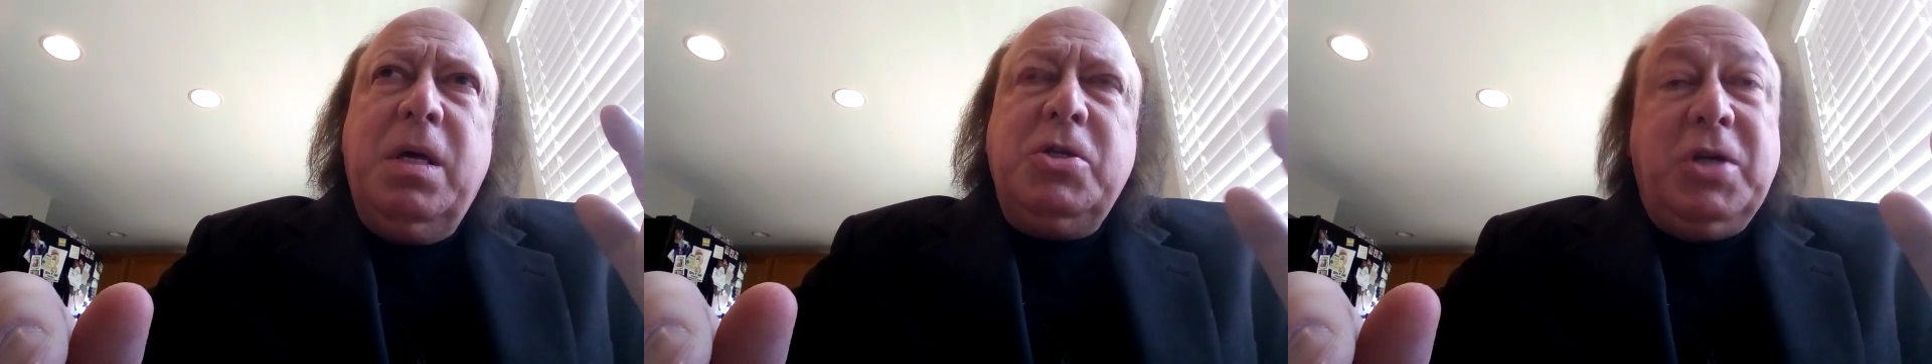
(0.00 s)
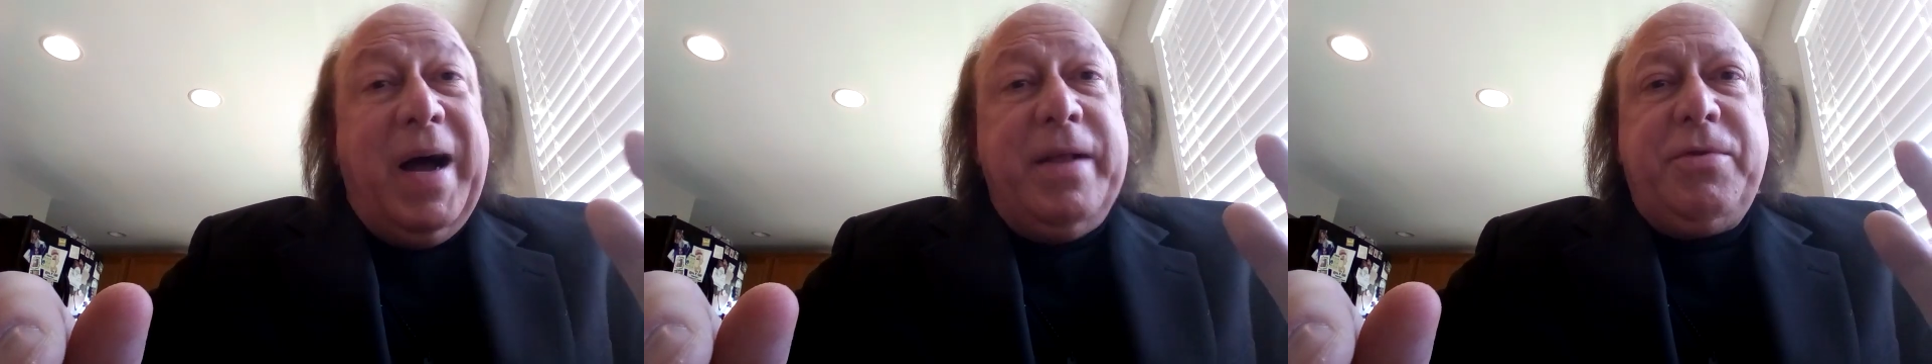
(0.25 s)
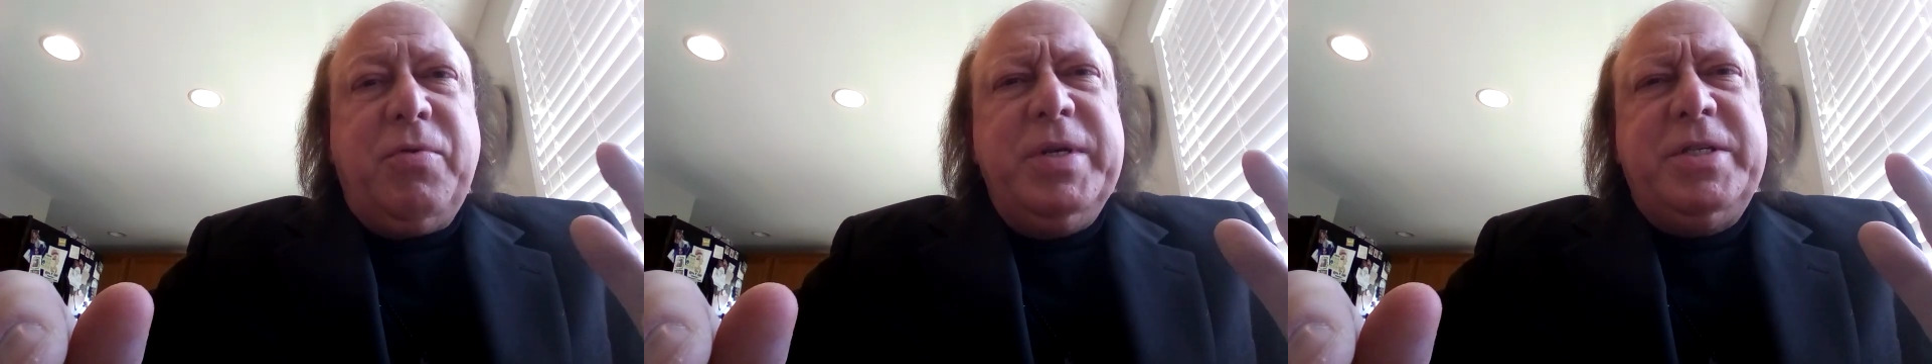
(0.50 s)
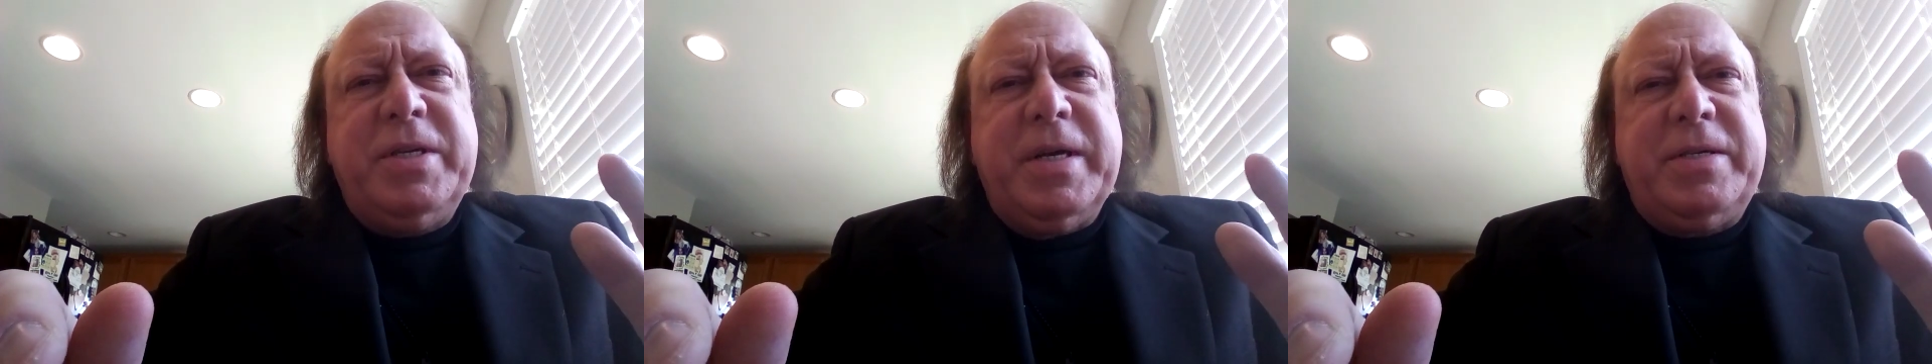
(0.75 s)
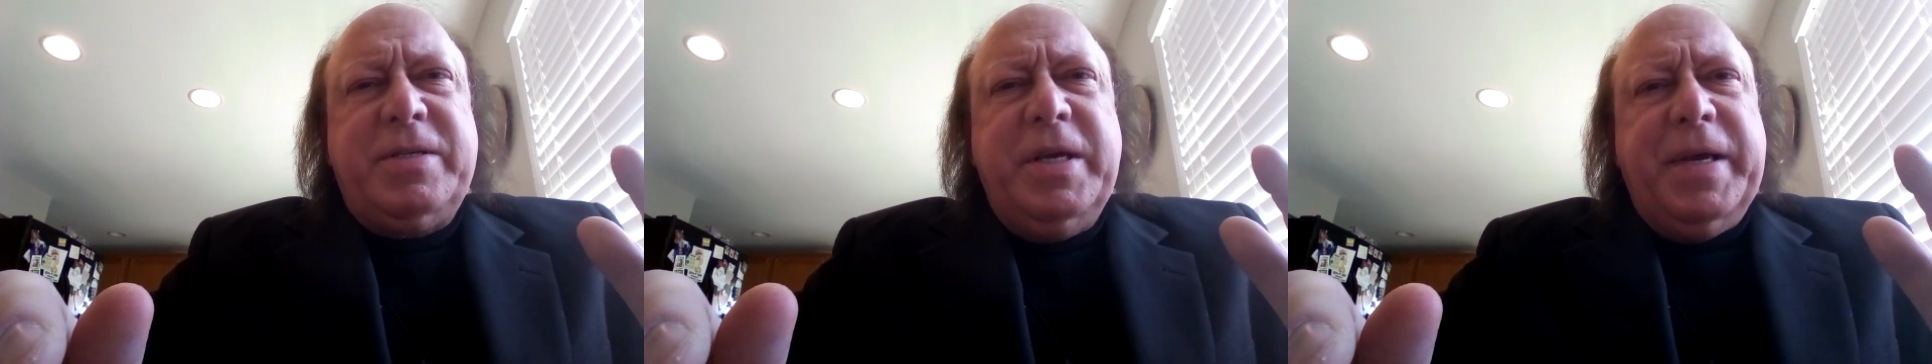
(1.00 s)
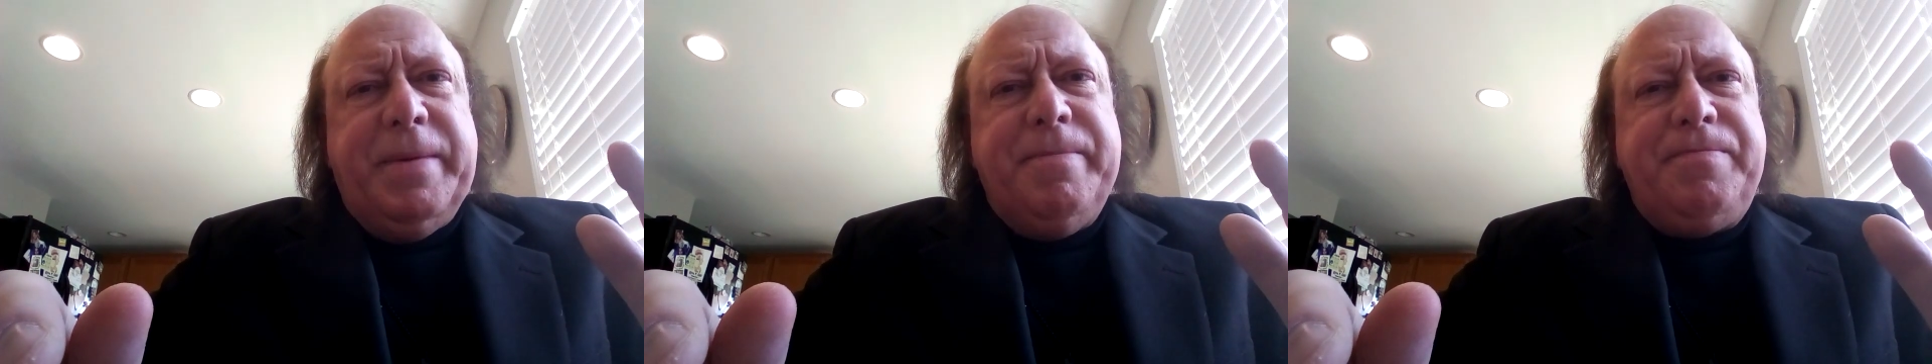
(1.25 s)
John
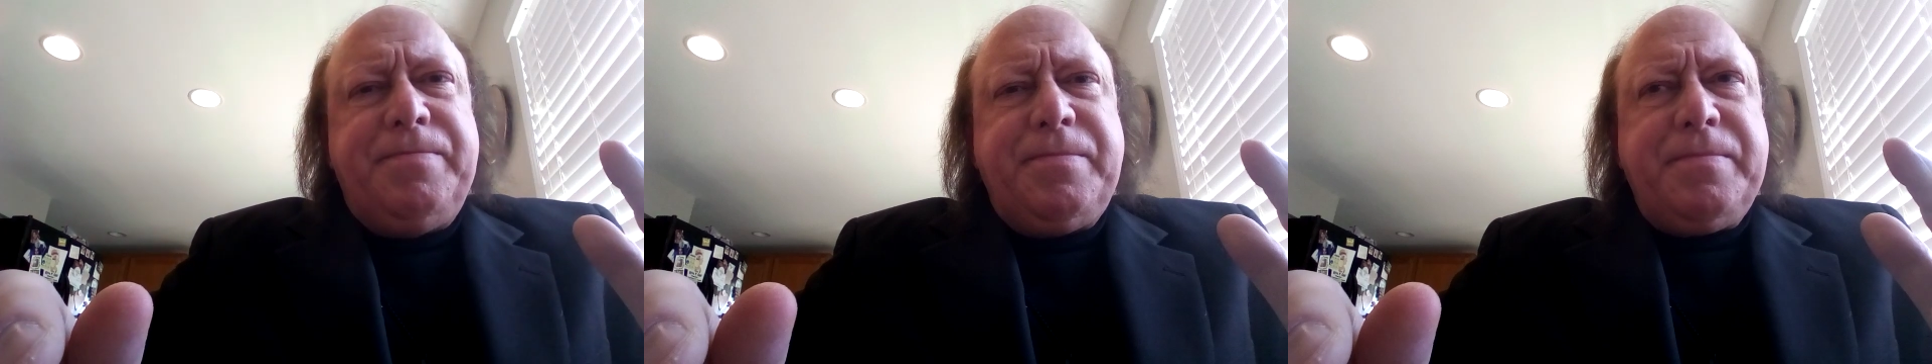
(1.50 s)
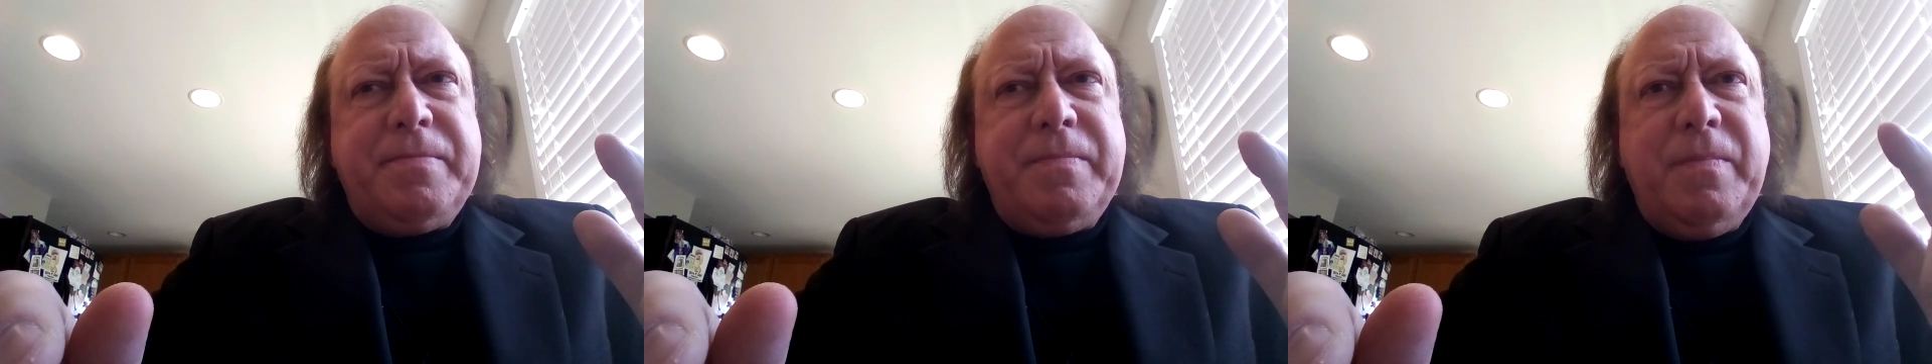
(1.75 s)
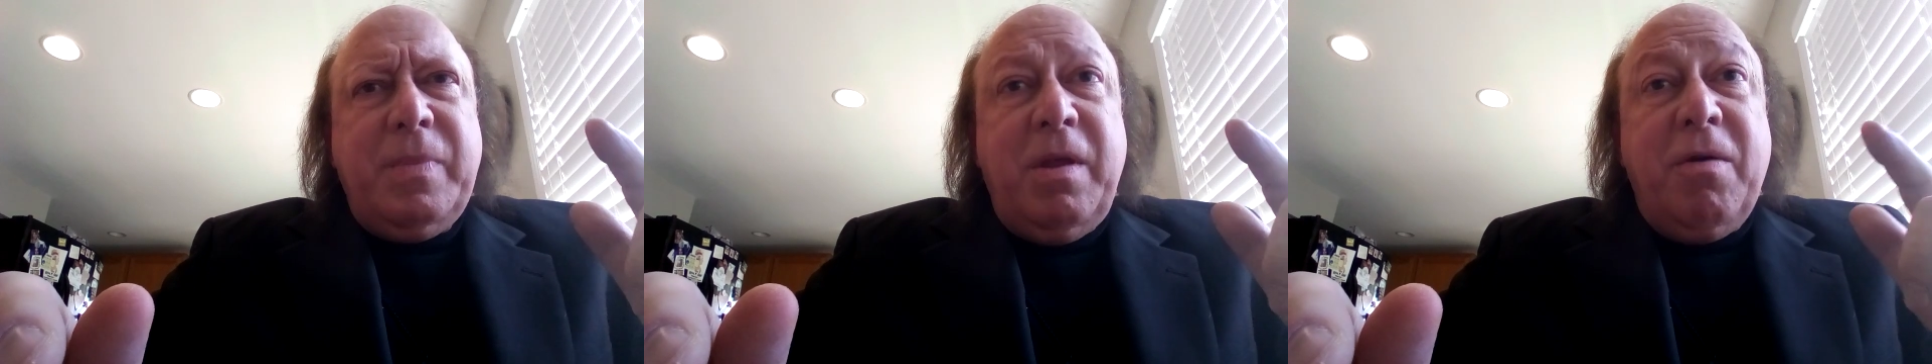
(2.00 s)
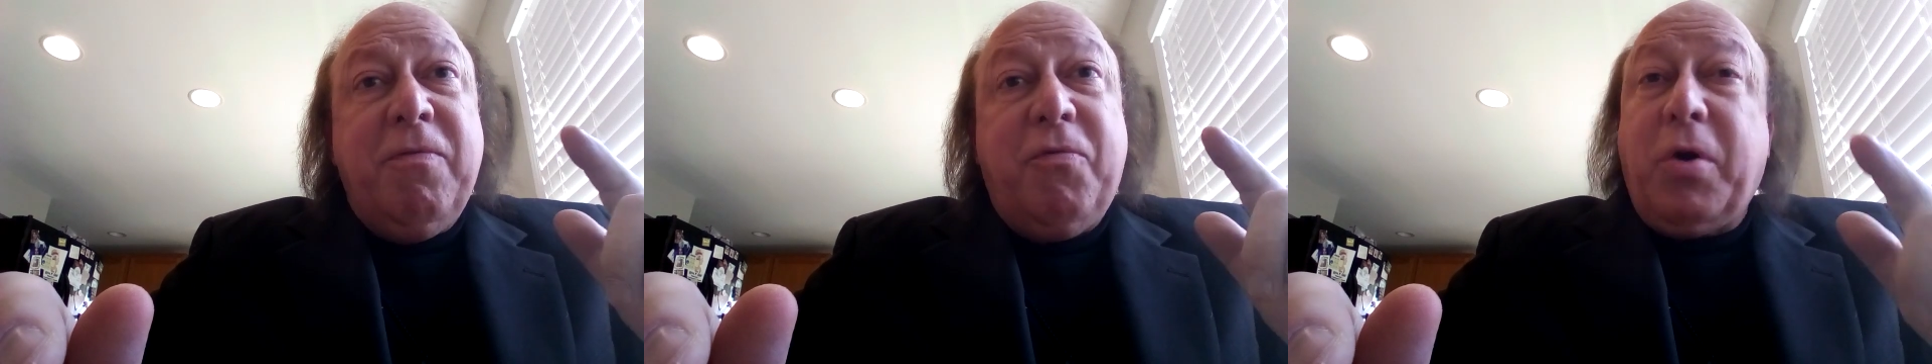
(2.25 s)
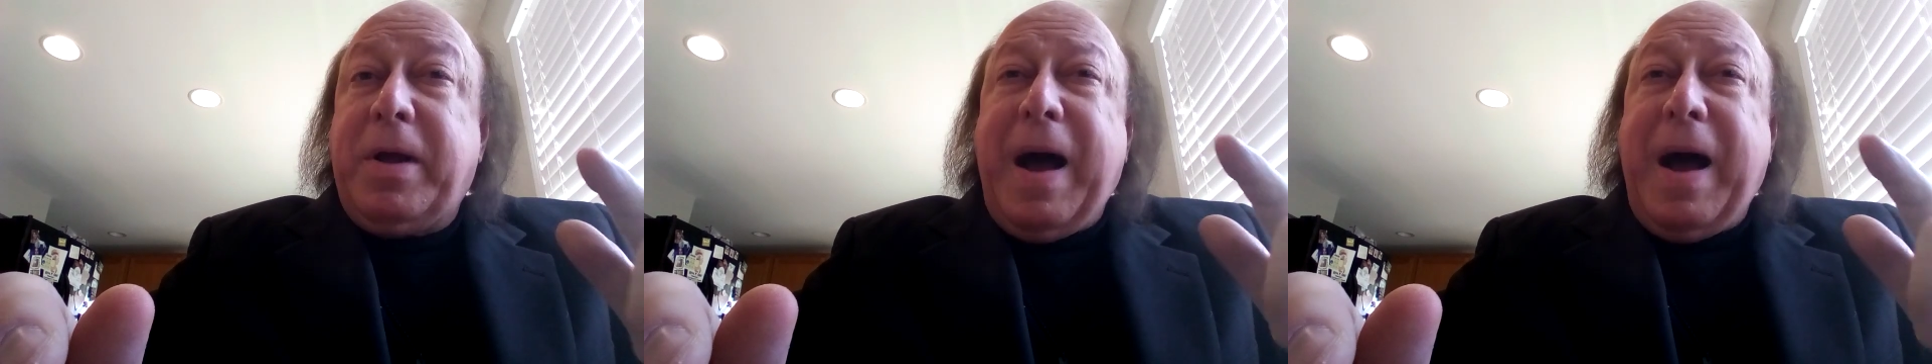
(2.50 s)
3:16. For